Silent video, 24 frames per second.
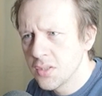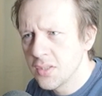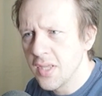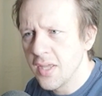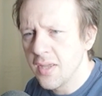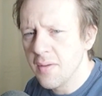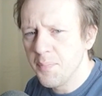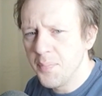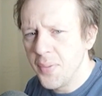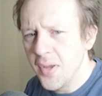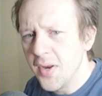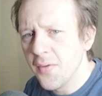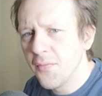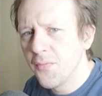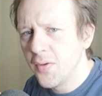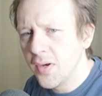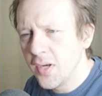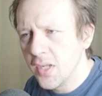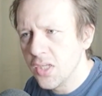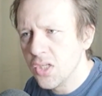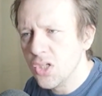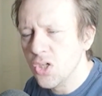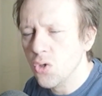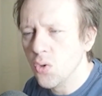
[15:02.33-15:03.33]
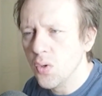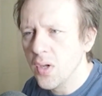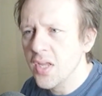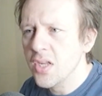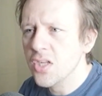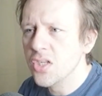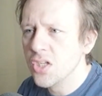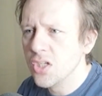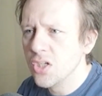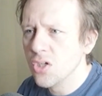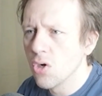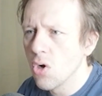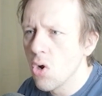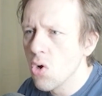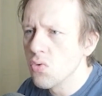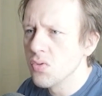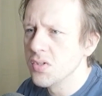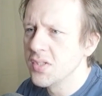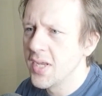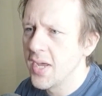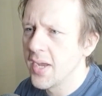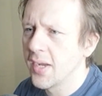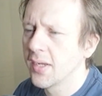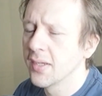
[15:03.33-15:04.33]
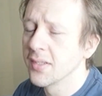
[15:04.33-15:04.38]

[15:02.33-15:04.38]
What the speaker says: that benefited you into your own deck